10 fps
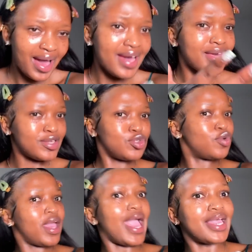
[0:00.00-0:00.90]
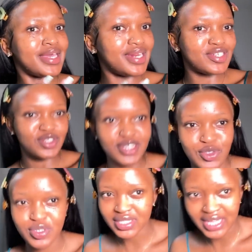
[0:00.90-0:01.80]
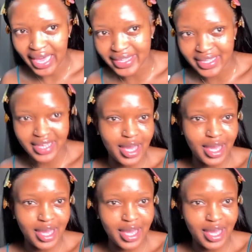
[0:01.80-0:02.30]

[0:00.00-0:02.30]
I can literally do this hair thing.